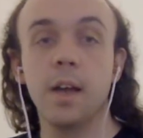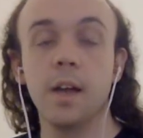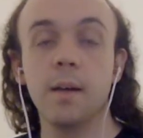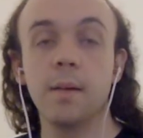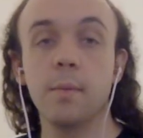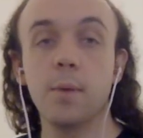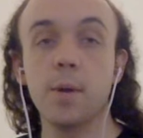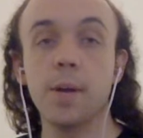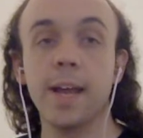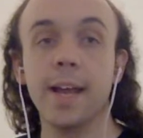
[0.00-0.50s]

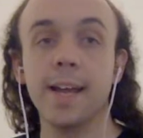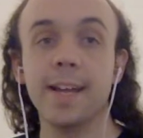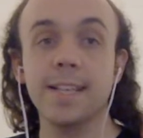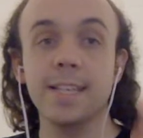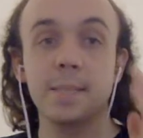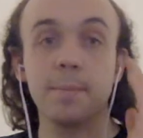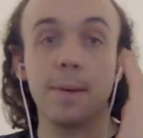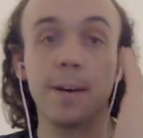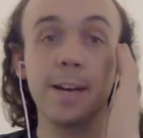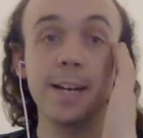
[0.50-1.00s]
Putting
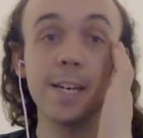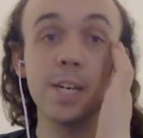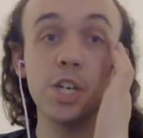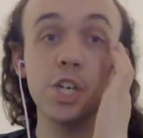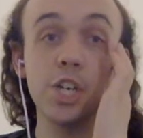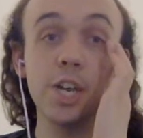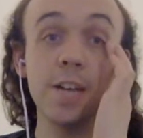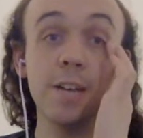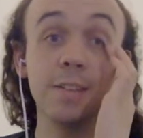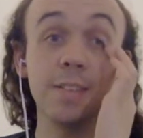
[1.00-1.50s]
hands behind
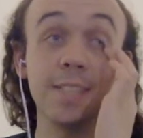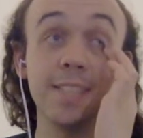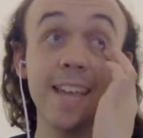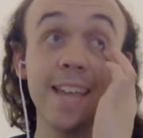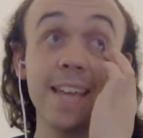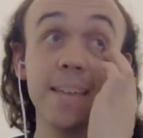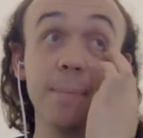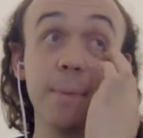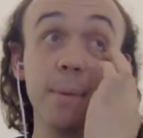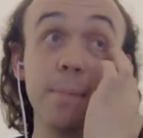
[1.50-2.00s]
shields.
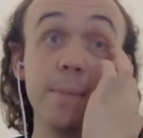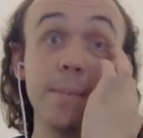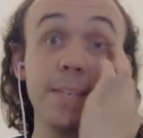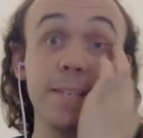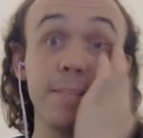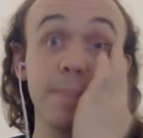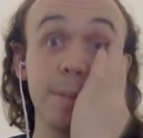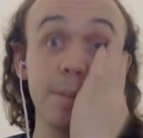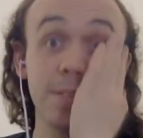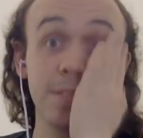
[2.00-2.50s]
Yeah, the problem
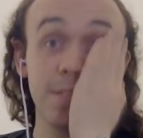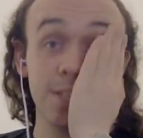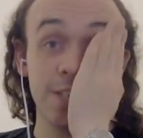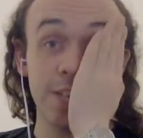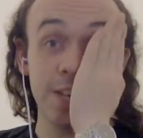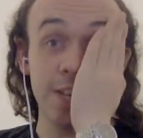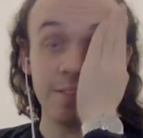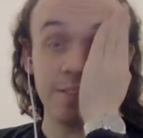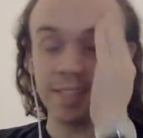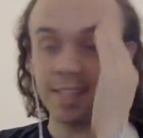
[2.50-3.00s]
is most of the
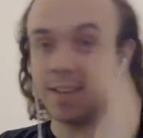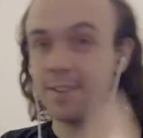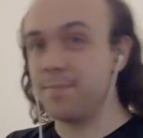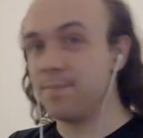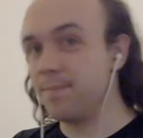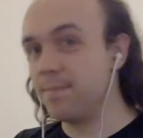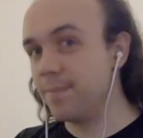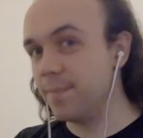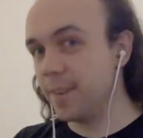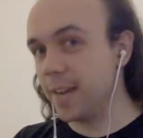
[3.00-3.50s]
shields are,
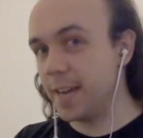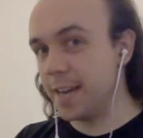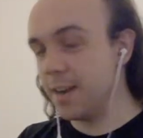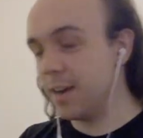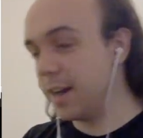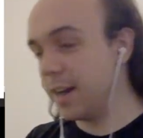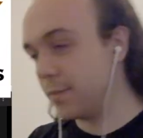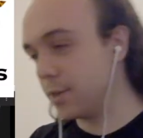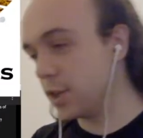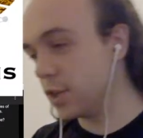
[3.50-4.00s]

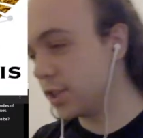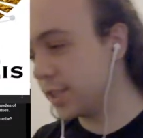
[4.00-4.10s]
I've got